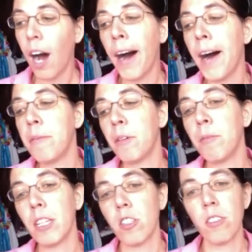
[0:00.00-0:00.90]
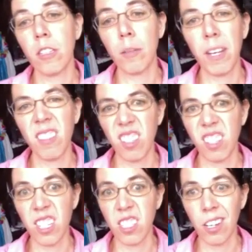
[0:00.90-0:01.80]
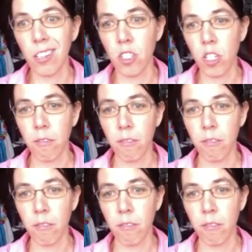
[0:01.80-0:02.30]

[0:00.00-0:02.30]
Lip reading: And we just did the basic T-touch.